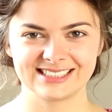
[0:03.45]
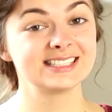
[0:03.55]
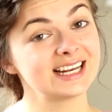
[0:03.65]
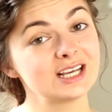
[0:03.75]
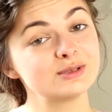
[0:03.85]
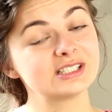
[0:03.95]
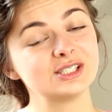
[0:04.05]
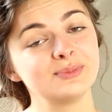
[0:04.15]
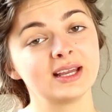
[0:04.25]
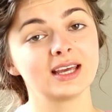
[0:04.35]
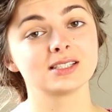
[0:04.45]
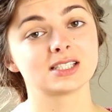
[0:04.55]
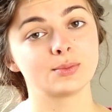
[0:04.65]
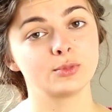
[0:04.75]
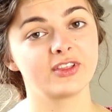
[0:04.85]
Today we're zooming in on
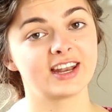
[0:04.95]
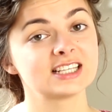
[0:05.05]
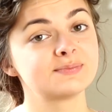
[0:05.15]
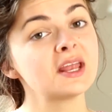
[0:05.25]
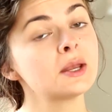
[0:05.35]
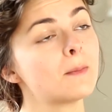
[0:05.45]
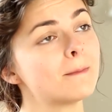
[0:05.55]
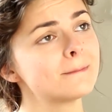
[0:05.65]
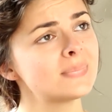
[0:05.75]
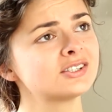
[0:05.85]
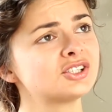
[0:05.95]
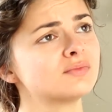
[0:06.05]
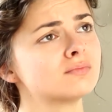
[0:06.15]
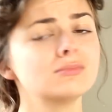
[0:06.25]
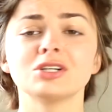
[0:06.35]
someone that has been
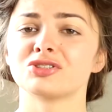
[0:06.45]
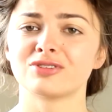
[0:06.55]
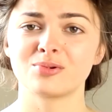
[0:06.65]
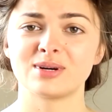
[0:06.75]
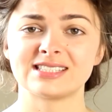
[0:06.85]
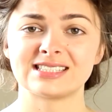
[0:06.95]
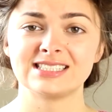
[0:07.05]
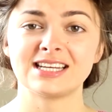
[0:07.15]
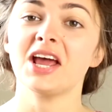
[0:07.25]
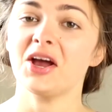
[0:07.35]
much, much requested